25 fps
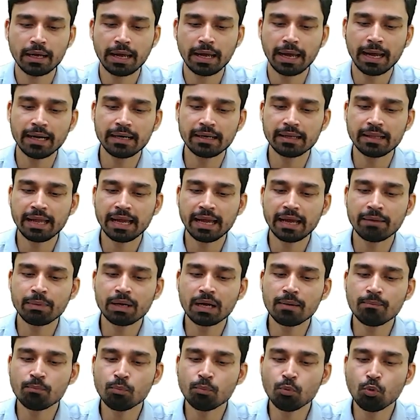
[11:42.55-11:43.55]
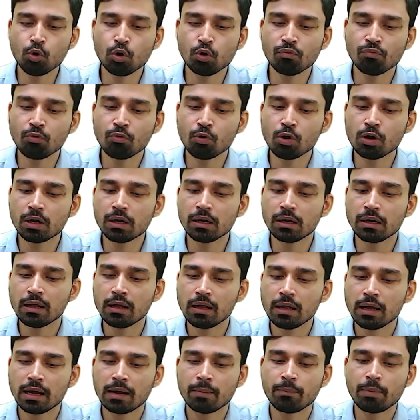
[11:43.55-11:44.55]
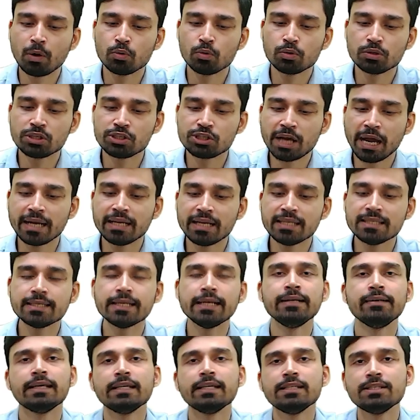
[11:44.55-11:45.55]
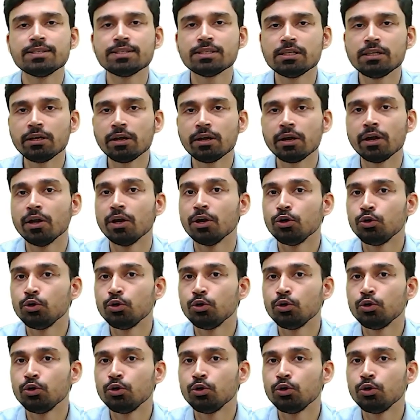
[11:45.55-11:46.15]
and they have become more vocal about the Chinese intention